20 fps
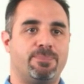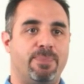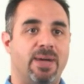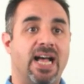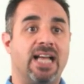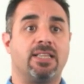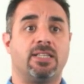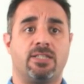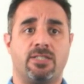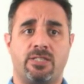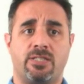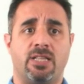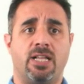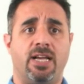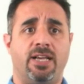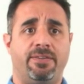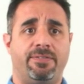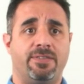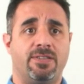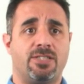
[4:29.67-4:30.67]
balanced
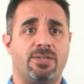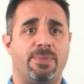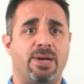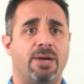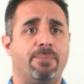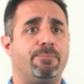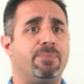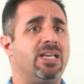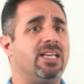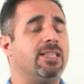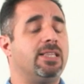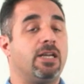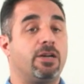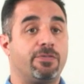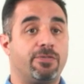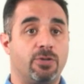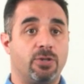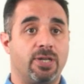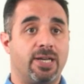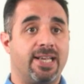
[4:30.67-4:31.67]
life is about being there
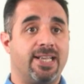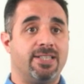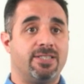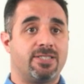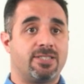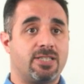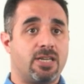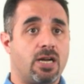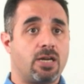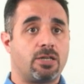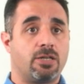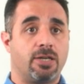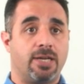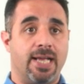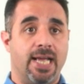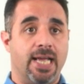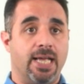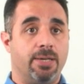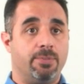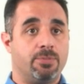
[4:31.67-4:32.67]
for their kids' soccer
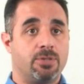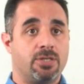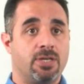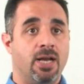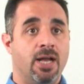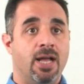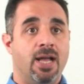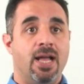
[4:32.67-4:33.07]
games,